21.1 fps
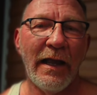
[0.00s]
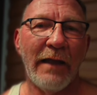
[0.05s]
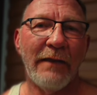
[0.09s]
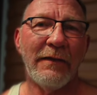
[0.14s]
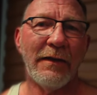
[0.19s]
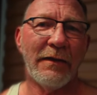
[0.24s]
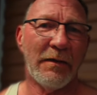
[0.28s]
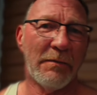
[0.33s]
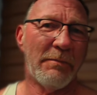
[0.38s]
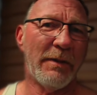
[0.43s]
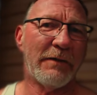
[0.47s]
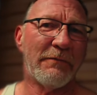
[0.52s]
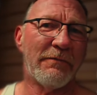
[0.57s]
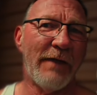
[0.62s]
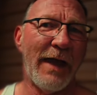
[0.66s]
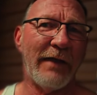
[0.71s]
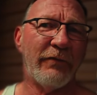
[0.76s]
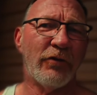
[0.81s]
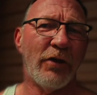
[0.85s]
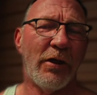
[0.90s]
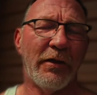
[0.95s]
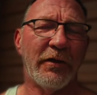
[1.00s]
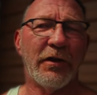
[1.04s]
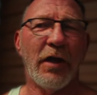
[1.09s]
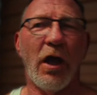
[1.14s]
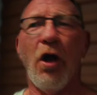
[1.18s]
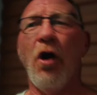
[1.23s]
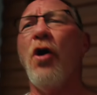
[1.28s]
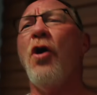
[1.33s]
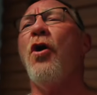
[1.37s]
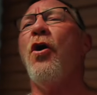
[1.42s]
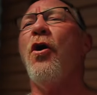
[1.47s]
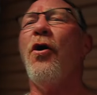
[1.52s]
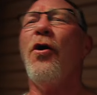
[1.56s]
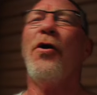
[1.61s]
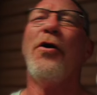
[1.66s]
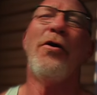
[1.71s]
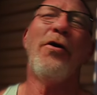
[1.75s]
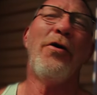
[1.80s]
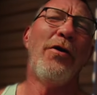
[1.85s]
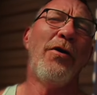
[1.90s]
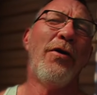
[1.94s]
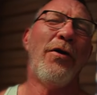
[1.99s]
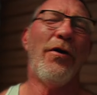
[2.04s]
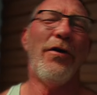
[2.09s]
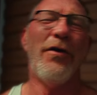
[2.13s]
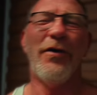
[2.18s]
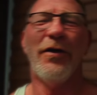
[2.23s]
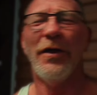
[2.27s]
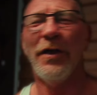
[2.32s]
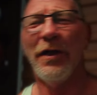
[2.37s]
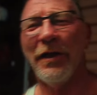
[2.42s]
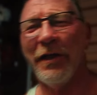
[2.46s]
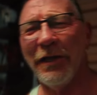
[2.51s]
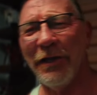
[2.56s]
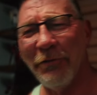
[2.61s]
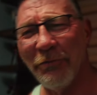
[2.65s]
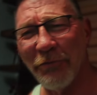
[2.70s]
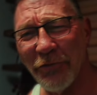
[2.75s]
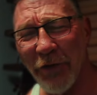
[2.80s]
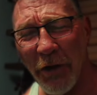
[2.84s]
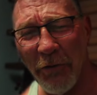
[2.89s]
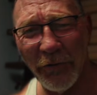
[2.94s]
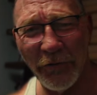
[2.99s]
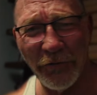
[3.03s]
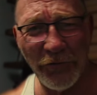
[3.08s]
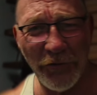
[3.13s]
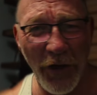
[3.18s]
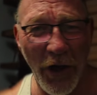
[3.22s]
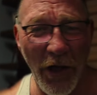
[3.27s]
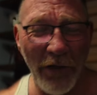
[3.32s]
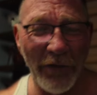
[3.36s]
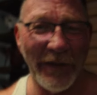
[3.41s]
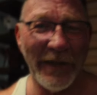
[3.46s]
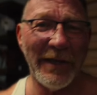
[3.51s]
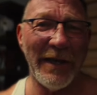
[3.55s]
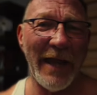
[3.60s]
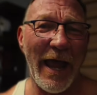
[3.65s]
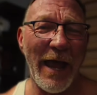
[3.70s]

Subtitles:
And then the big fat jolly guy, he was always jolly and